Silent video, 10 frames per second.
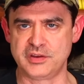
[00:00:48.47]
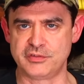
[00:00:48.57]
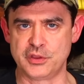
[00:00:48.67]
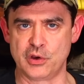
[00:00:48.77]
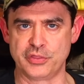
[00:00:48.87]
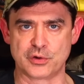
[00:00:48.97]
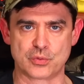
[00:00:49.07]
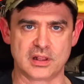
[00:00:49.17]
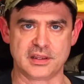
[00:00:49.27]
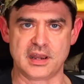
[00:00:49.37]
even though they're
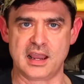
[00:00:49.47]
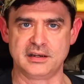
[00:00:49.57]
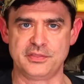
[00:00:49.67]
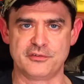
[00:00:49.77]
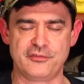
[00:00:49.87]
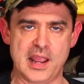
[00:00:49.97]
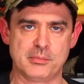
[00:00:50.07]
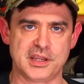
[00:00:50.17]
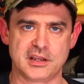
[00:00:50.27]
really not in the family